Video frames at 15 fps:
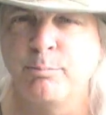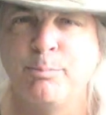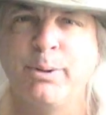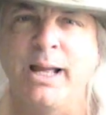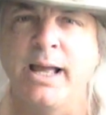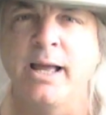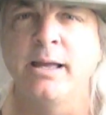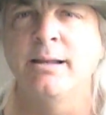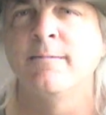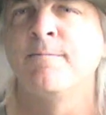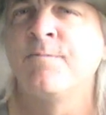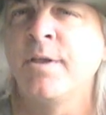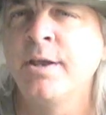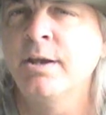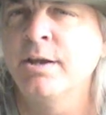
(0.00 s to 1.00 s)
but
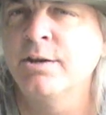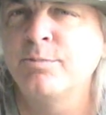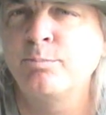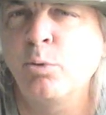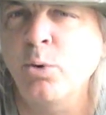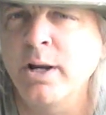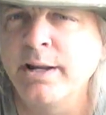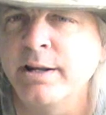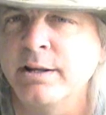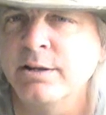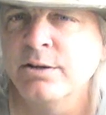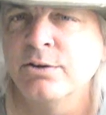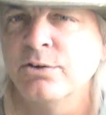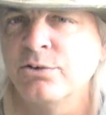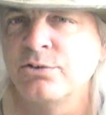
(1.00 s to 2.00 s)
his point
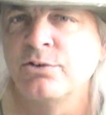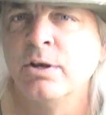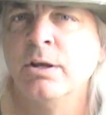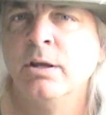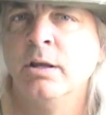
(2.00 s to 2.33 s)
is,